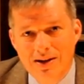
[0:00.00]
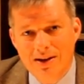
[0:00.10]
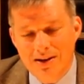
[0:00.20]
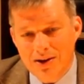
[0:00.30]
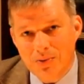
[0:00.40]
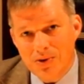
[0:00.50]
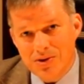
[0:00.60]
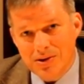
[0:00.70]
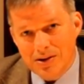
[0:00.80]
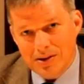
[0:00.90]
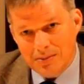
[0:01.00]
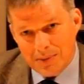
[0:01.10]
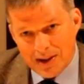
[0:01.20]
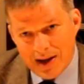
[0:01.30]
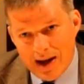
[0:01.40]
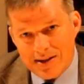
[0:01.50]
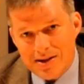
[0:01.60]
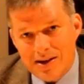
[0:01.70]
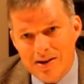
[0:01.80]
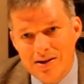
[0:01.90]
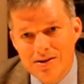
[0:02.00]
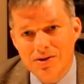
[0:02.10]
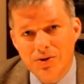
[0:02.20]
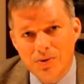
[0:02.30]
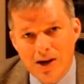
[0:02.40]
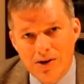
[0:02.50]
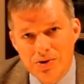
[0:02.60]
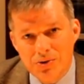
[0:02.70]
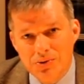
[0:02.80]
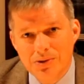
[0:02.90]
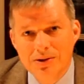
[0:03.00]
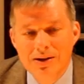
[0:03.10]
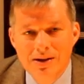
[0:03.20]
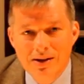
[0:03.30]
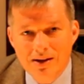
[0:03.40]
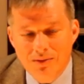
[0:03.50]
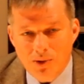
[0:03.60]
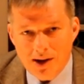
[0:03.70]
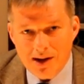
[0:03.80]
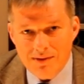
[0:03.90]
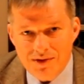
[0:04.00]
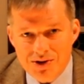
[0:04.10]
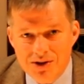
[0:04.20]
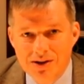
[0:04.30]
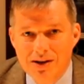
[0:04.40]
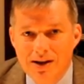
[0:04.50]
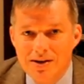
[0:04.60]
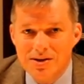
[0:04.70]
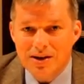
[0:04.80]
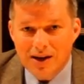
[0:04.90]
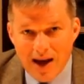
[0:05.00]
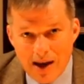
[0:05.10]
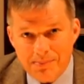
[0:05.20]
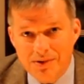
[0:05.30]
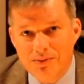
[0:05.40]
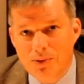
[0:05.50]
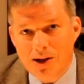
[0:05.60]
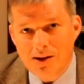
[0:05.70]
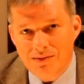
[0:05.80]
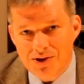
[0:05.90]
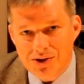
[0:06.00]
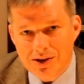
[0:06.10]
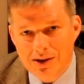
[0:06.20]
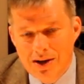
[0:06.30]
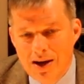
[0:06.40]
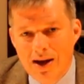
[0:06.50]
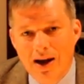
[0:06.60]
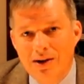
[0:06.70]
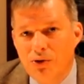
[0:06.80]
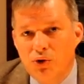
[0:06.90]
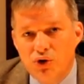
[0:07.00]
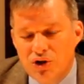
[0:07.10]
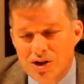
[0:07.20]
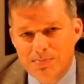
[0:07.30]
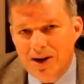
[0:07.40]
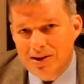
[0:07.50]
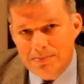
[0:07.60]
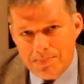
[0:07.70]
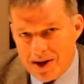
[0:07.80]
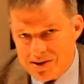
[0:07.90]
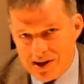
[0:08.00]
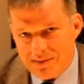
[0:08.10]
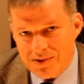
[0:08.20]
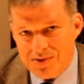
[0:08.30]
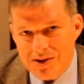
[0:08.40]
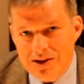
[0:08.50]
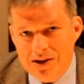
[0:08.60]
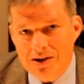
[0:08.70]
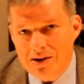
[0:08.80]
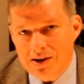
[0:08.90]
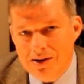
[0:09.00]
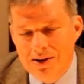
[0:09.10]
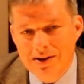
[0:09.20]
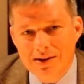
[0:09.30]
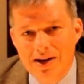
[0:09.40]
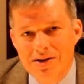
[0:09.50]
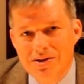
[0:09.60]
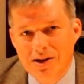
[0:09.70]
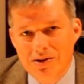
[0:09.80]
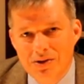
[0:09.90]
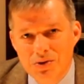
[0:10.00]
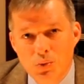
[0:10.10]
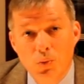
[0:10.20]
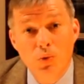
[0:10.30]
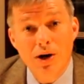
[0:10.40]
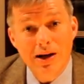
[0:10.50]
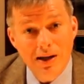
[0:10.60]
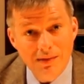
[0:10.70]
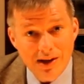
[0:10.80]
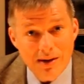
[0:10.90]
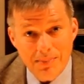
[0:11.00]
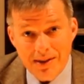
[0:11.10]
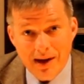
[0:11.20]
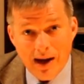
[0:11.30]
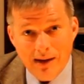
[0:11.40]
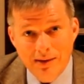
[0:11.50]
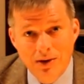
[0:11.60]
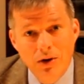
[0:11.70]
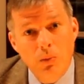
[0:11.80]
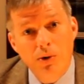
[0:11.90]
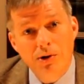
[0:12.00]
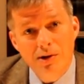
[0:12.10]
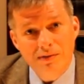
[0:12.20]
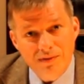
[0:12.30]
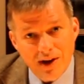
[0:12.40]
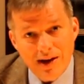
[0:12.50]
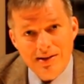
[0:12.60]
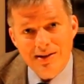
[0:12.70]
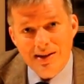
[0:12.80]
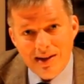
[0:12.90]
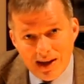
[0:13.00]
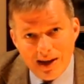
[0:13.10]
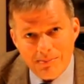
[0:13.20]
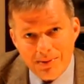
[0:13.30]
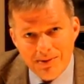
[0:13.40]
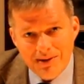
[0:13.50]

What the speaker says: In other words, Mille Lacs is the crown jewel of walleye fishing. It is the capital of walleye fishing. And despite the best efforts of the DNR the last 10 years, we're not giving up on that. We're going to fight to keep